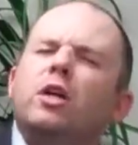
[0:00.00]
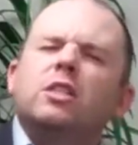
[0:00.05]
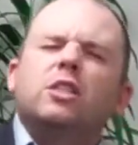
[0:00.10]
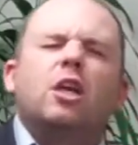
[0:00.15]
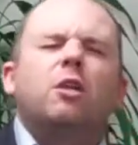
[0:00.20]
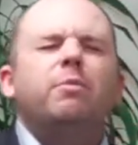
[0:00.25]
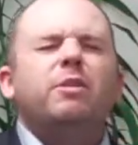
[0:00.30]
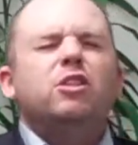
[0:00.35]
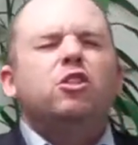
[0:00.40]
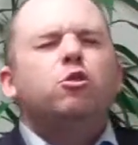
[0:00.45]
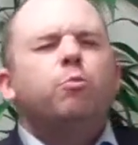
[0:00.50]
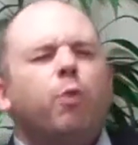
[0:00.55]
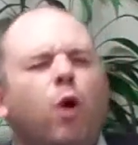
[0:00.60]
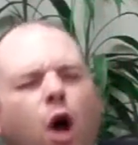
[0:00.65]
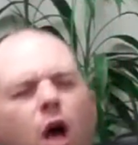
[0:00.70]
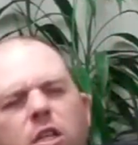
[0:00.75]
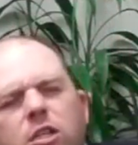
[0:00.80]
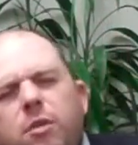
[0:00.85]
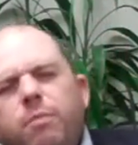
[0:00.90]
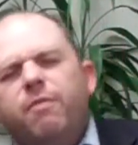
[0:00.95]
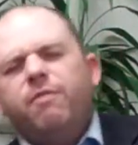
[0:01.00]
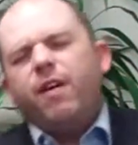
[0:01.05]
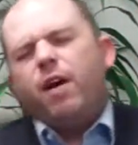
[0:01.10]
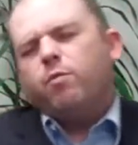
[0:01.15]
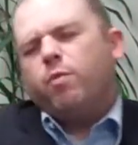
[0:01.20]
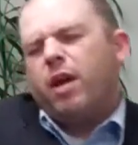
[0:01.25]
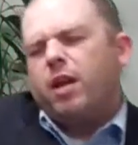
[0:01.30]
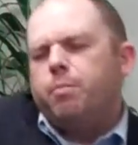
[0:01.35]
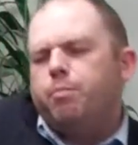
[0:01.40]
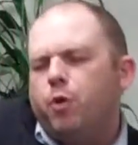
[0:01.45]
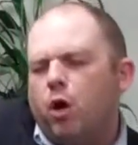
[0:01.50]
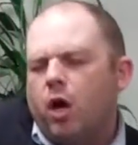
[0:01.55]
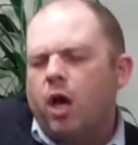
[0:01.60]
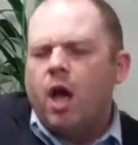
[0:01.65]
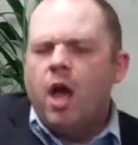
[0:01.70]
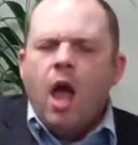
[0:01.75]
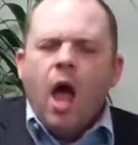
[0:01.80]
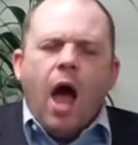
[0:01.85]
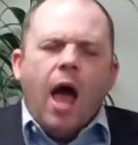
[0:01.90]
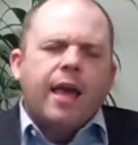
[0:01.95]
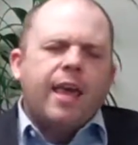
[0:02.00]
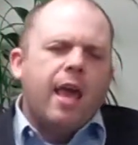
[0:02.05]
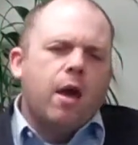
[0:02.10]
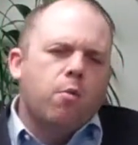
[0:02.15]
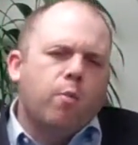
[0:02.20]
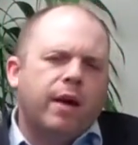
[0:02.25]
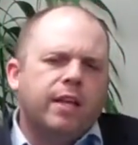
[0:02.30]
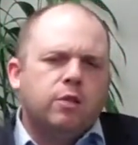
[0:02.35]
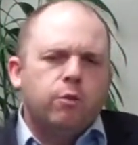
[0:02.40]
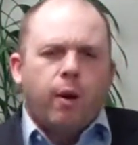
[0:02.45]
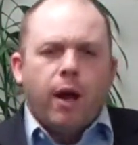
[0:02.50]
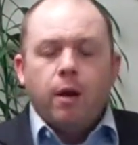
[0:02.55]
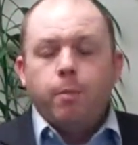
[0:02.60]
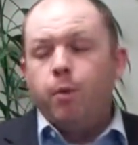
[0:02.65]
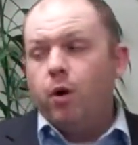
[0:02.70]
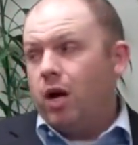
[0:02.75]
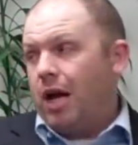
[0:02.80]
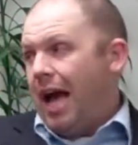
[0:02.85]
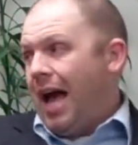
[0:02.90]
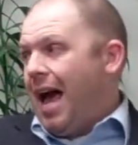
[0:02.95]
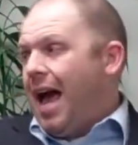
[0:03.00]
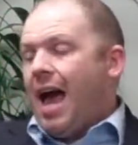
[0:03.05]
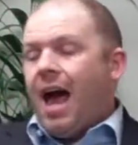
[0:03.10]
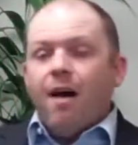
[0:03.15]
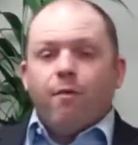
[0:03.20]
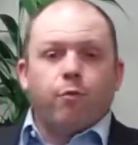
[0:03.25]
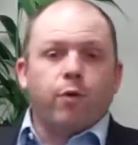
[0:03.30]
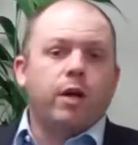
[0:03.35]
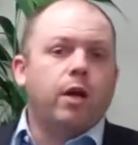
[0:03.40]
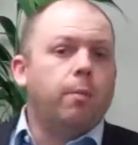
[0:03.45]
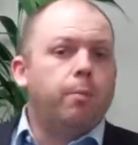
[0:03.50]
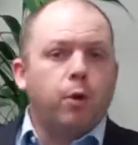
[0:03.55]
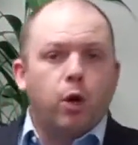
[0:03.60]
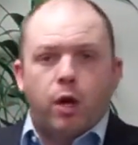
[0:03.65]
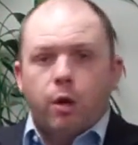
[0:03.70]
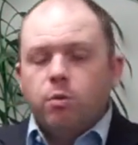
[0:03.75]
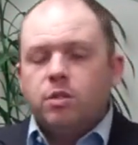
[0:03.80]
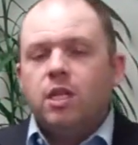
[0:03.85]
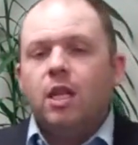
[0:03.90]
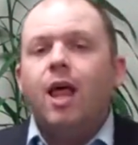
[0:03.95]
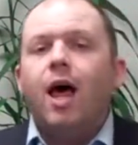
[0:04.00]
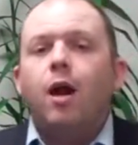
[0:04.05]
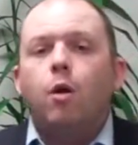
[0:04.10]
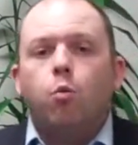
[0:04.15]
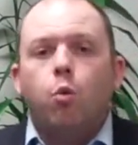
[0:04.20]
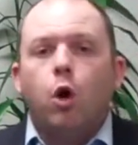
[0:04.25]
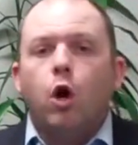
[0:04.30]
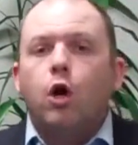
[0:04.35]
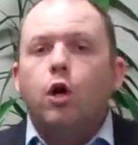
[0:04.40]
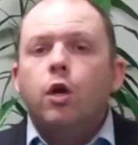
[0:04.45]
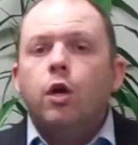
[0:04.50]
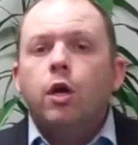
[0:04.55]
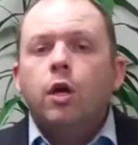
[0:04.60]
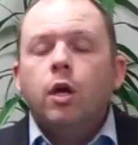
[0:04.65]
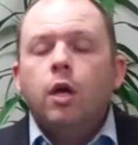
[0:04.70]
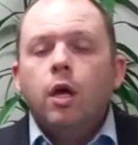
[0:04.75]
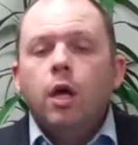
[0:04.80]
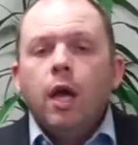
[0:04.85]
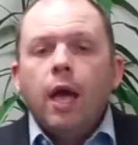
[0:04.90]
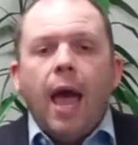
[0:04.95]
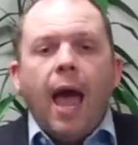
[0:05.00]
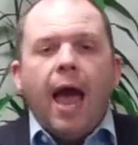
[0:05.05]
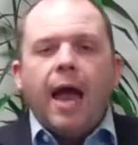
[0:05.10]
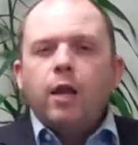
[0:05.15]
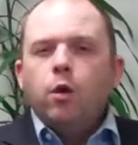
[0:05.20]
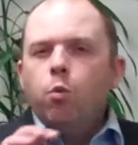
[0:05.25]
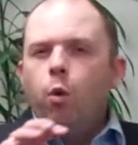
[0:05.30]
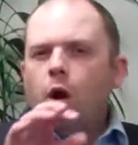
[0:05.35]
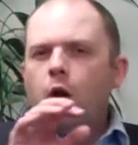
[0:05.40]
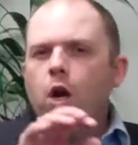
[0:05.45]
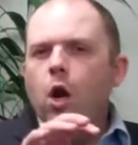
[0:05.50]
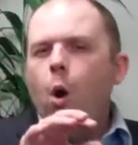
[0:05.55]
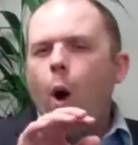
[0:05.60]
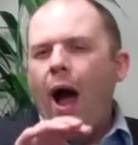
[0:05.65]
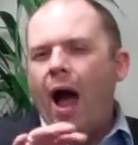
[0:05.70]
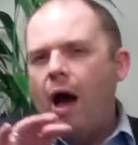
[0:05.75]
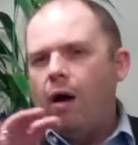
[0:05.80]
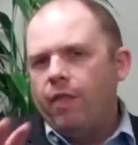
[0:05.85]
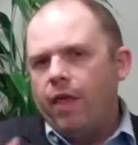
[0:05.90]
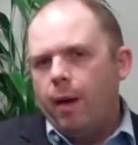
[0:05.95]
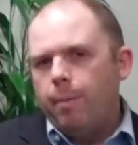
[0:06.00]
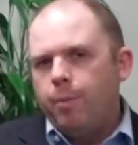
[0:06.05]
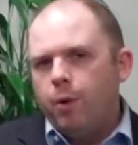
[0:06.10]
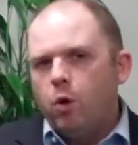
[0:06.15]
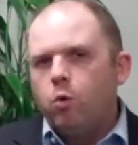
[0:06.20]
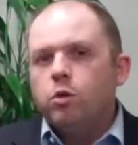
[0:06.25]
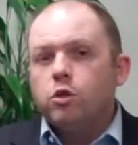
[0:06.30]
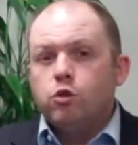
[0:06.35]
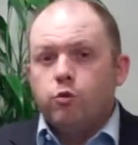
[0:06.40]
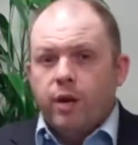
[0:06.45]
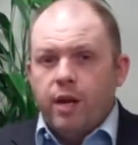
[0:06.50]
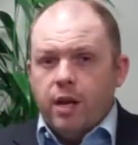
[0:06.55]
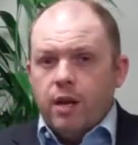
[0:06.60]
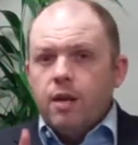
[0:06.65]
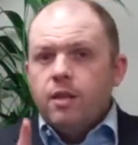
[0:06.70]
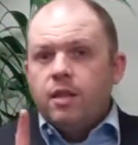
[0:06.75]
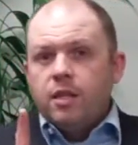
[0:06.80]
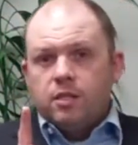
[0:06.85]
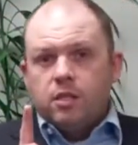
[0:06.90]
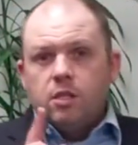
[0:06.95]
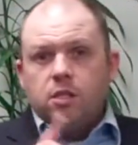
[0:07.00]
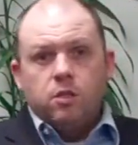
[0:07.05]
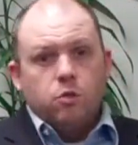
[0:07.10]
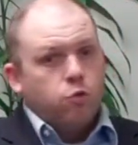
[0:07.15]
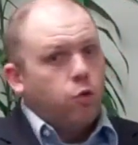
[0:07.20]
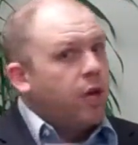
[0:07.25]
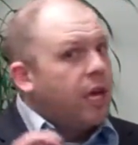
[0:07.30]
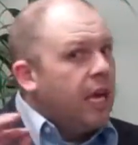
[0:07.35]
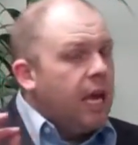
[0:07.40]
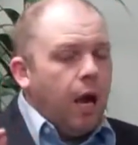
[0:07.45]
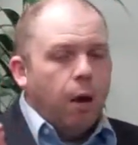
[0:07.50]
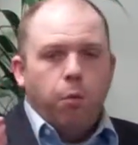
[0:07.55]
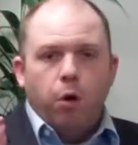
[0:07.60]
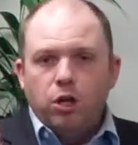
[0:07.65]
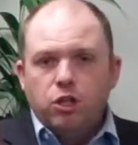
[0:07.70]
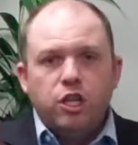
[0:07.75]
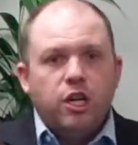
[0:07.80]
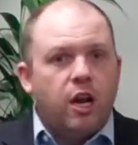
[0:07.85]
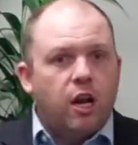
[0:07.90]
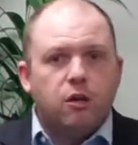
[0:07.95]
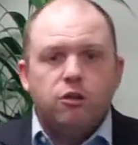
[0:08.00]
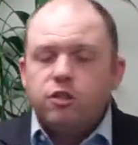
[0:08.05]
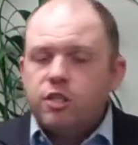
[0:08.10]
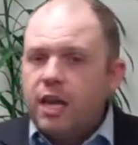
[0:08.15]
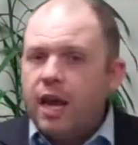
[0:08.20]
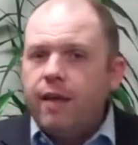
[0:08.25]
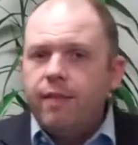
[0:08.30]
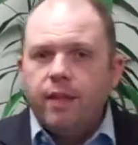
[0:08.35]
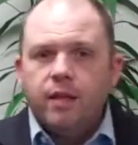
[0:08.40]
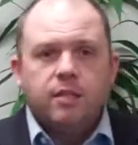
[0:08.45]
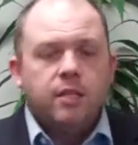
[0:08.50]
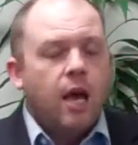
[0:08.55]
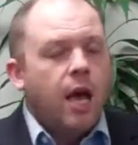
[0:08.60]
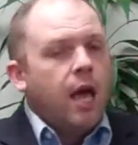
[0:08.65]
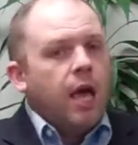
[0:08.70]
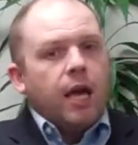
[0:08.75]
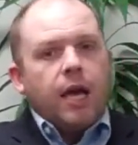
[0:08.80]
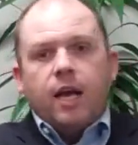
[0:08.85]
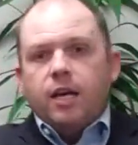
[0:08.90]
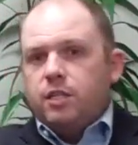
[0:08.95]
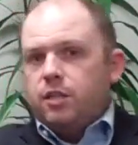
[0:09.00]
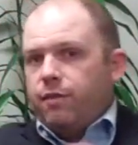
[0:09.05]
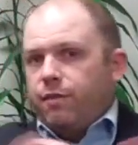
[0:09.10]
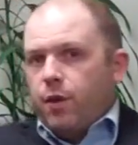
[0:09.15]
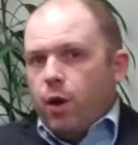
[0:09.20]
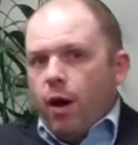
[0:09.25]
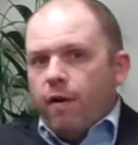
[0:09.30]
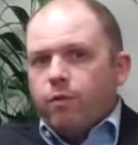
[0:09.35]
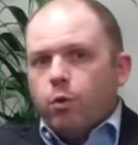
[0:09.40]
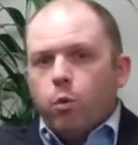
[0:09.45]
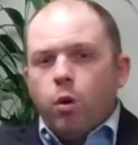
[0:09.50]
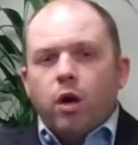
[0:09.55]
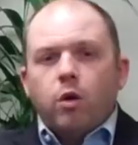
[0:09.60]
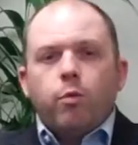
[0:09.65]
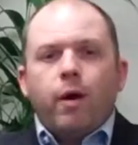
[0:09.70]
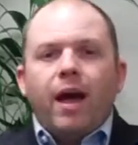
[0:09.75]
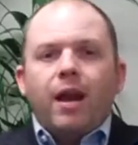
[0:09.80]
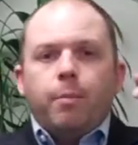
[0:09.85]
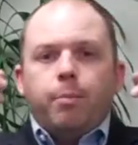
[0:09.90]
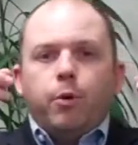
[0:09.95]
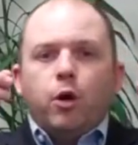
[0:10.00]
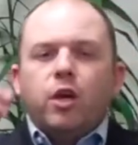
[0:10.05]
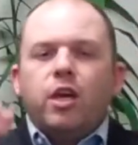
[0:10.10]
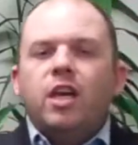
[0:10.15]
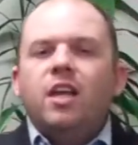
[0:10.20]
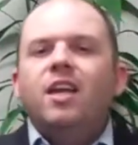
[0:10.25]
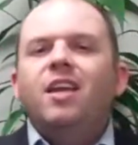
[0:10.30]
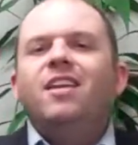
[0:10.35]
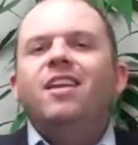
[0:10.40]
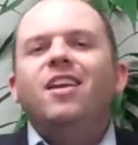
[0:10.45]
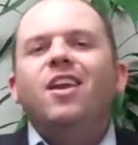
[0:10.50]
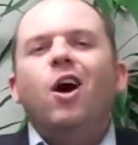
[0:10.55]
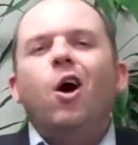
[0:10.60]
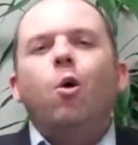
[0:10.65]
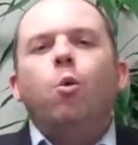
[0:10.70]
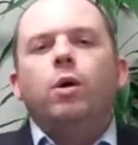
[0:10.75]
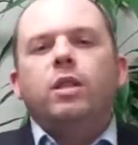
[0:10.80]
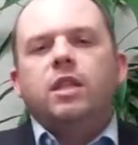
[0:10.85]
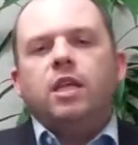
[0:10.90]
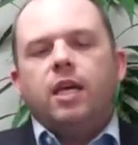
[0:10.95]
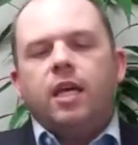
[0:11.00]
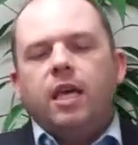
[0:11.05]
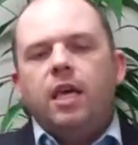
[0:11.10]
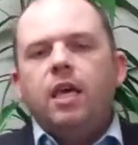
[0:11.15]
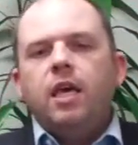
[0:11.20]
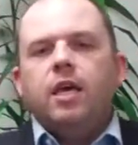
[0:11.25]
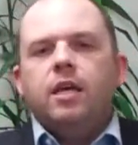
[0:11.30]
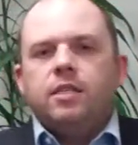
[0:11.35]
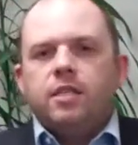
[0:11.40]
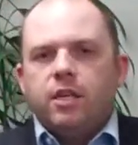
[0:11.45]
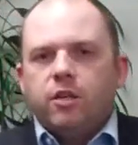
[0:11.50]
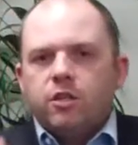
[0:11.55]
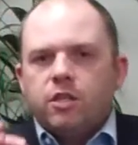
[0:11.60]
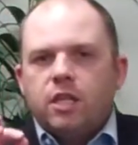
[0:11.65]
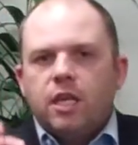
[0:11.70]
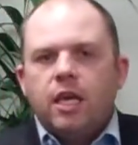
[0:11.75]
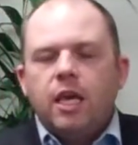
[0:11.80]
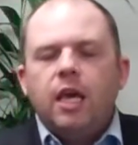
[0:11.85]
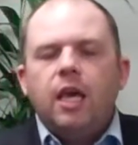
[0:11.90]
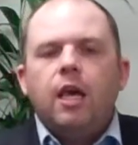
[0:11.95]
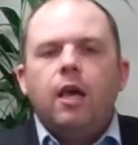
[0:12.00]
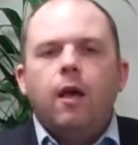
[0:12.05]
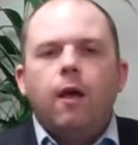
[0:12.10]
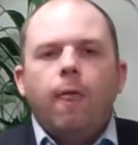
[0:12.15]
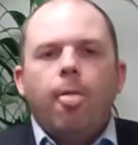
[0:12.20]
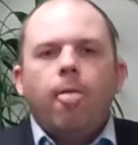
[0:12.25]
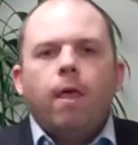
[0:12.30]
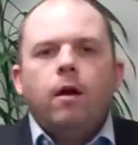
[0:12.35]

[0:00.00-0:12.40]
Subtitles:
It's going to be super awesome if I write a book. I can't wait to write a book. I have written a book. It was a lot of work. And you want to know how that book was written? This is key. I want you to understand this. Because if you ever want to write a book, you need to know what the key is. Here's the key.